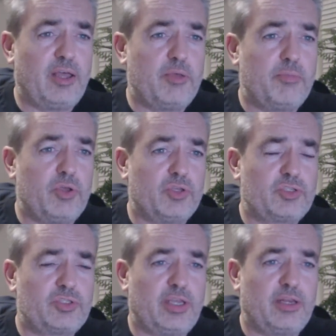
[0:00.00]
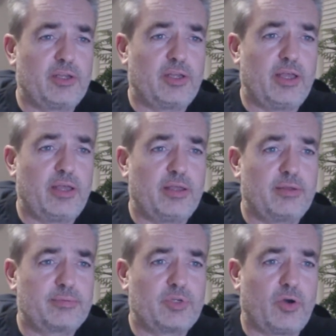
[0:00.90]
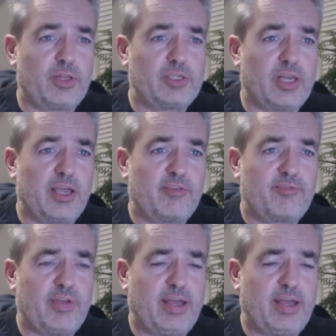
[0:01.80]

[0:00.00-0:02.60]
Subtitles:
immersed in a college life,